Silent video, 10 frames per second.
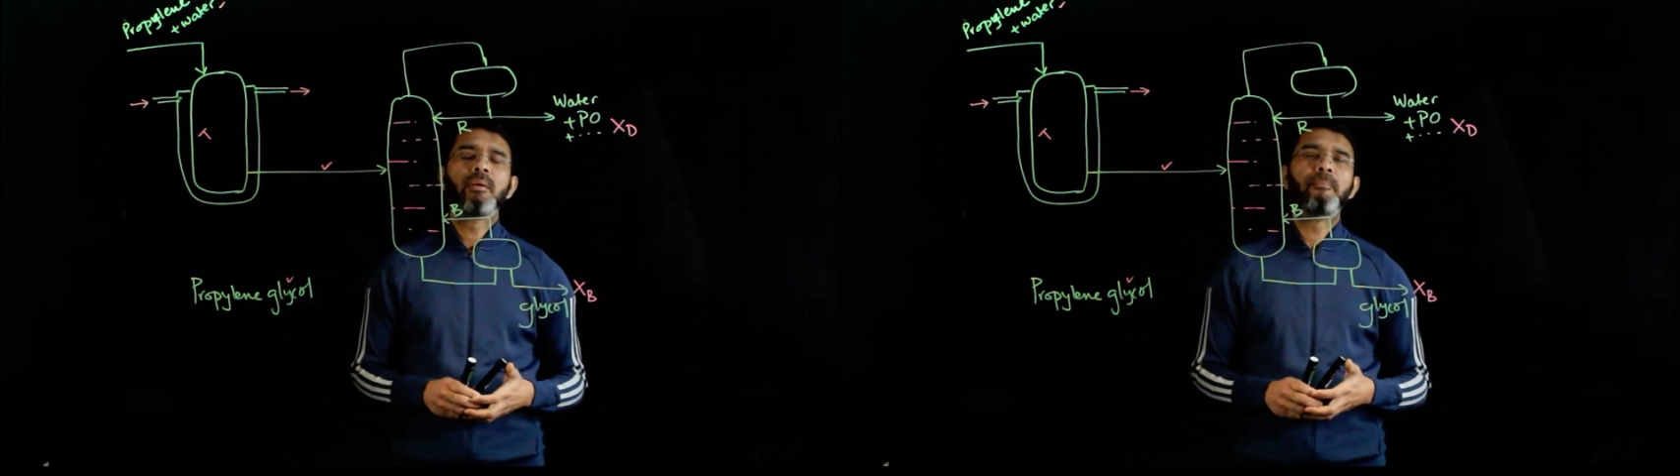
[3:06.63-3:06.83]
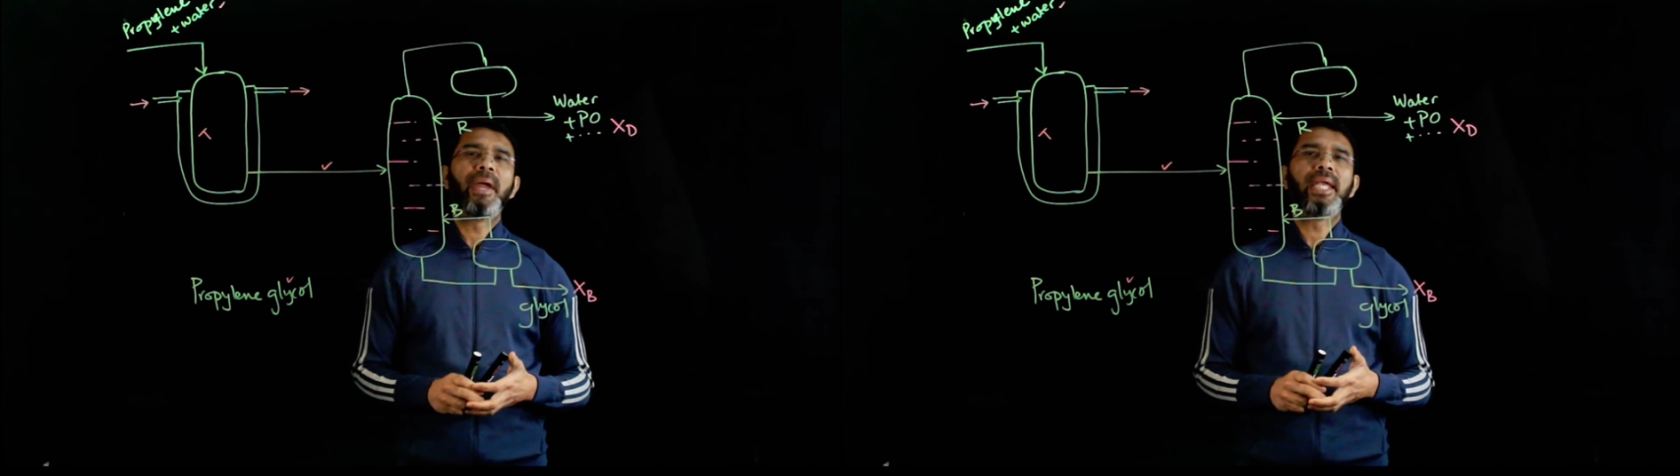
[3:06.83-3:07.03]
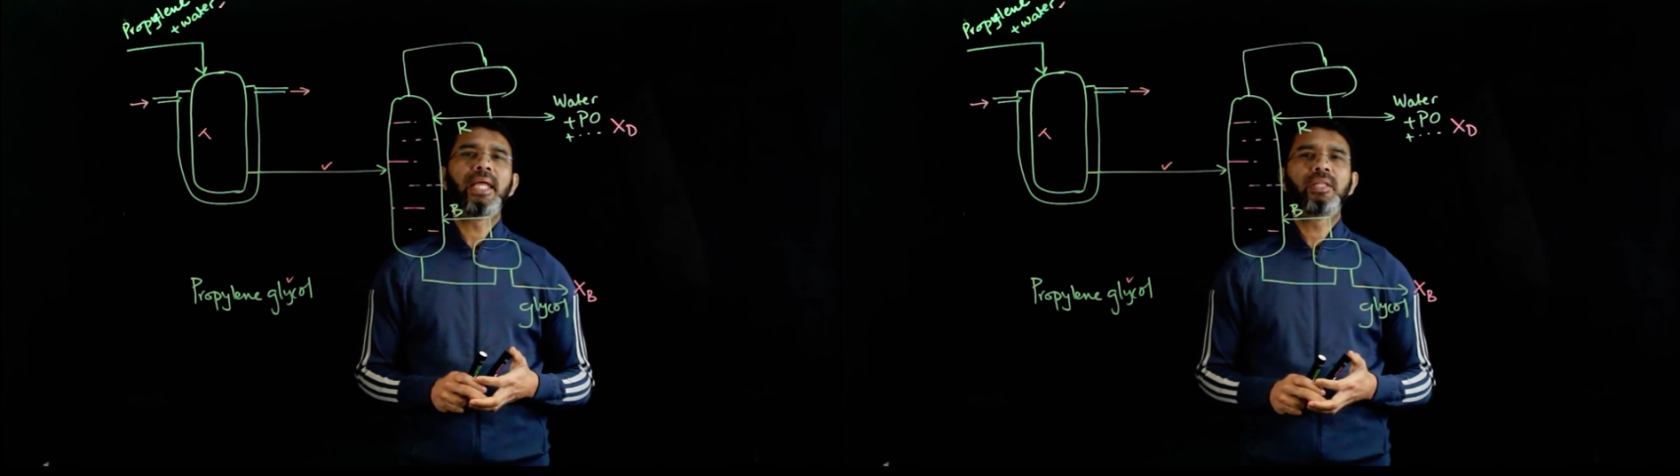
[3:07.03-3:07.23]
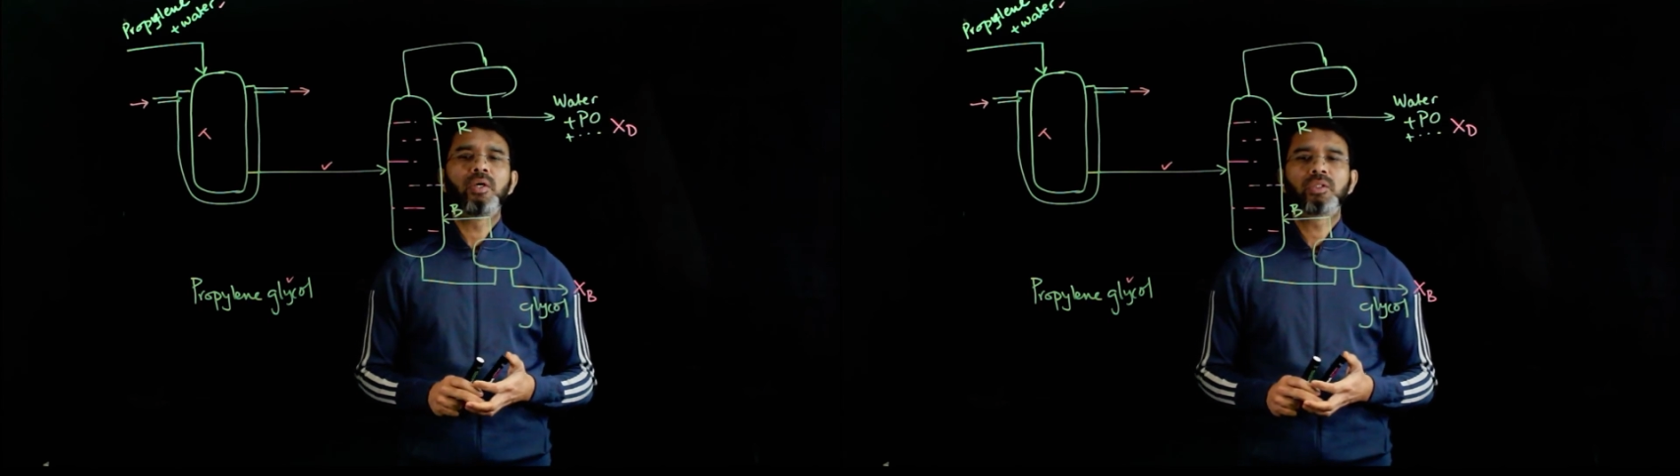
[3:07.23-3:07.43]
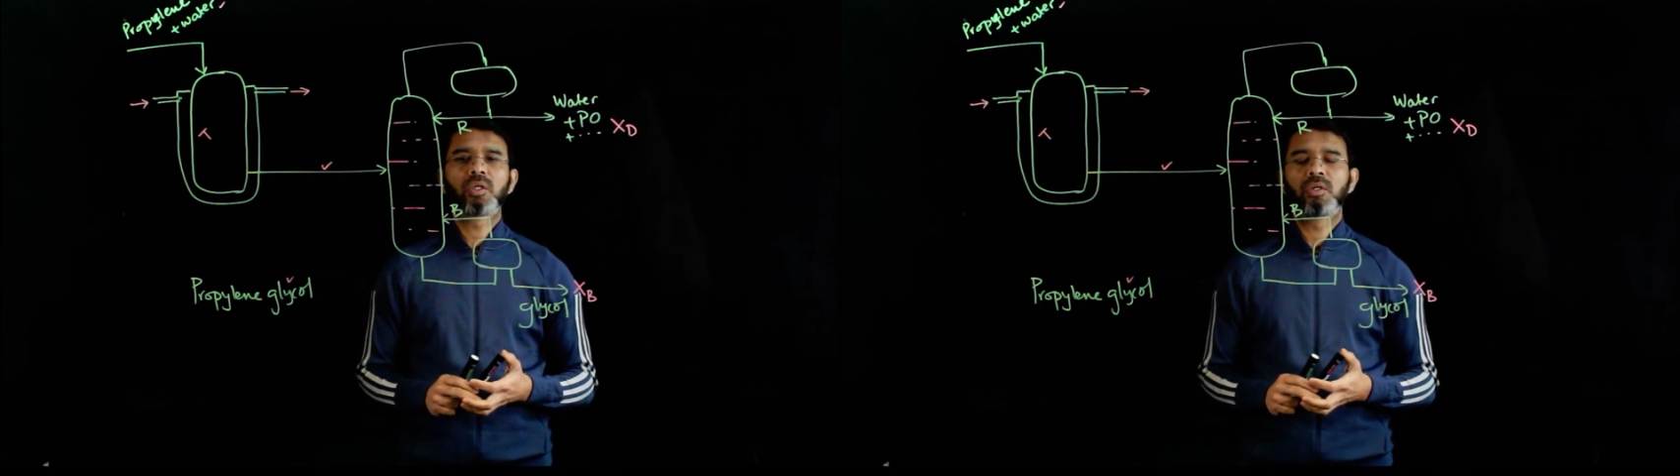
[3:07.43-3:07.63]
maintain
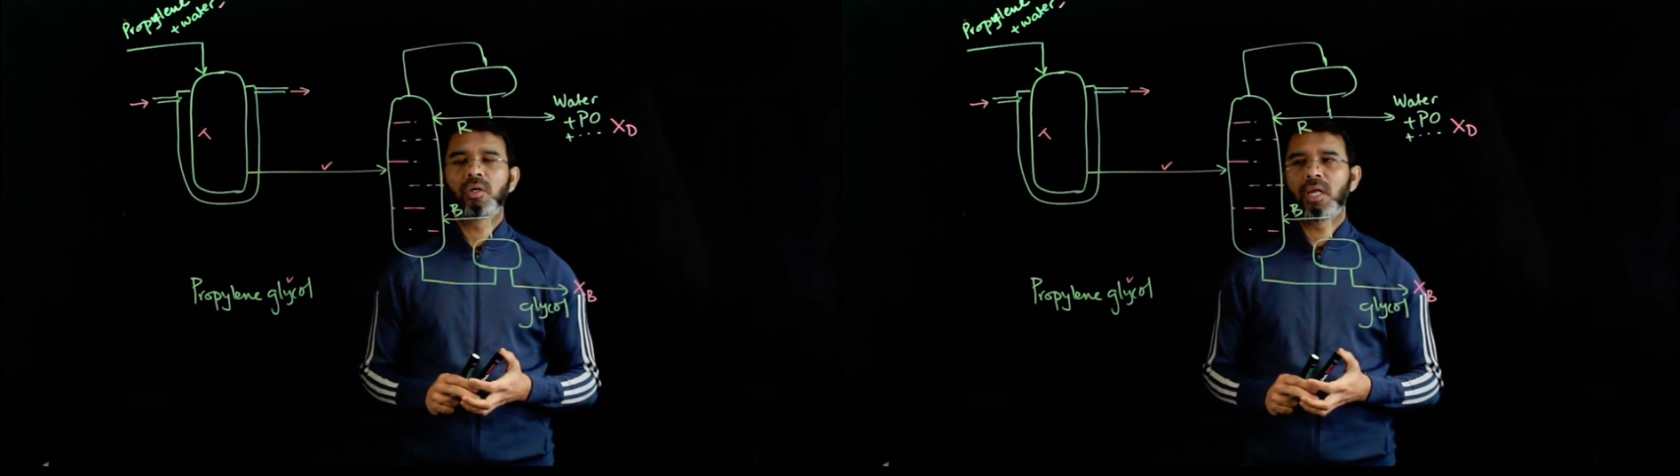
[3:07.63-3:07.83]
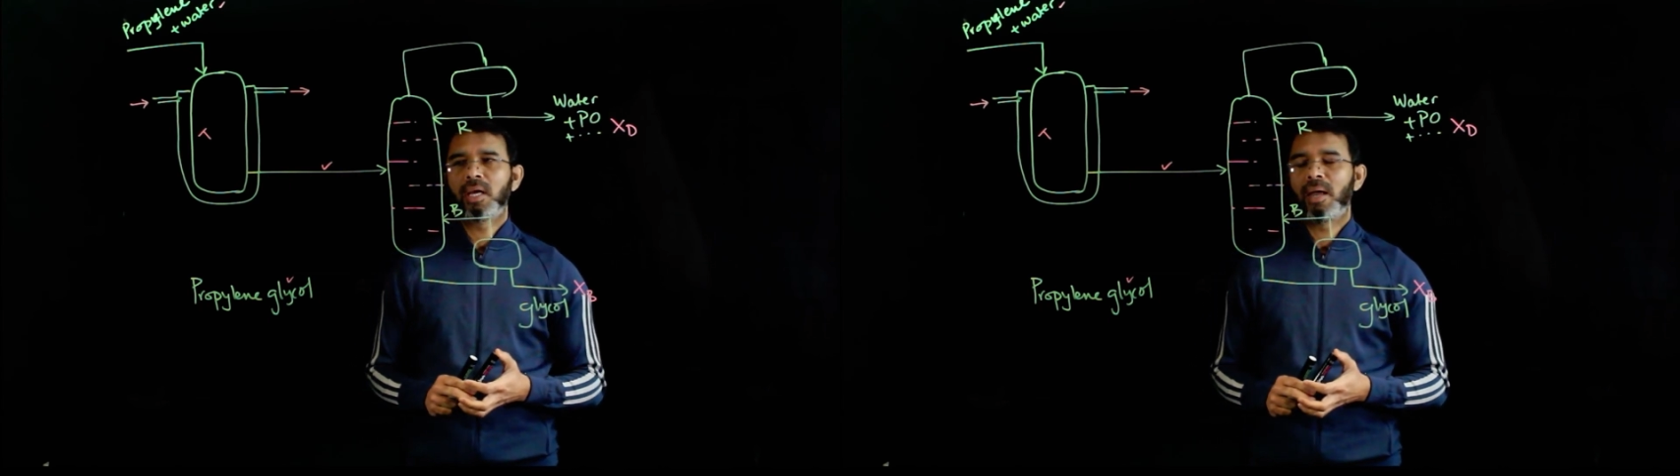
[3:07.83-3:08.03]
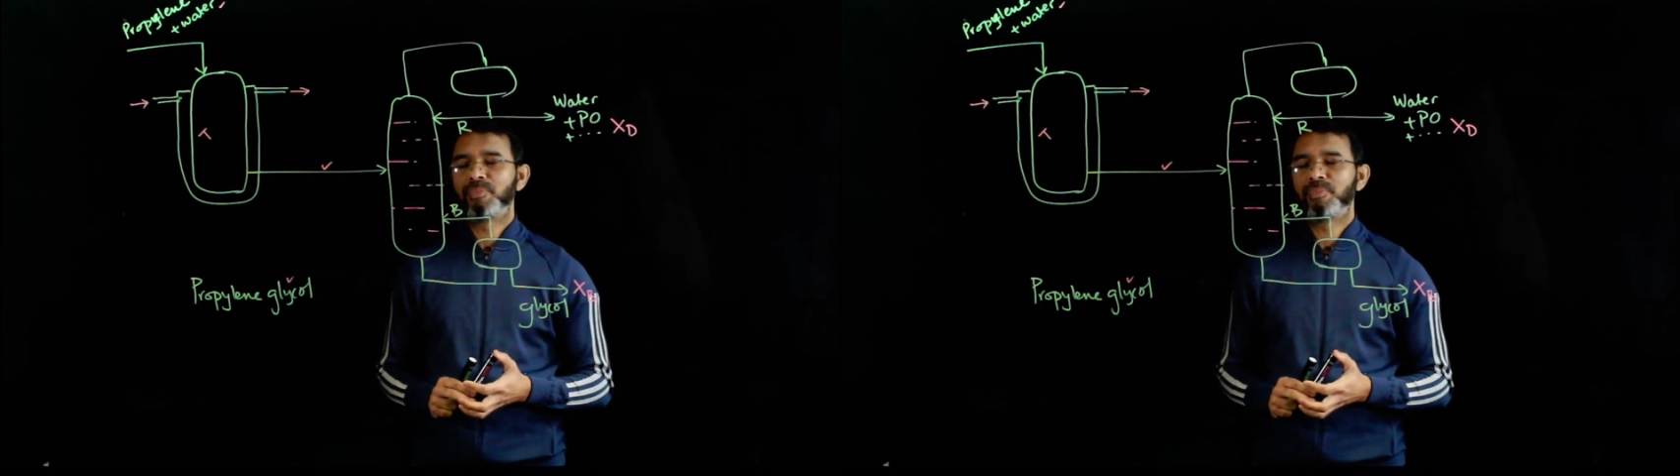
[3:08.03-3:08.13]
those control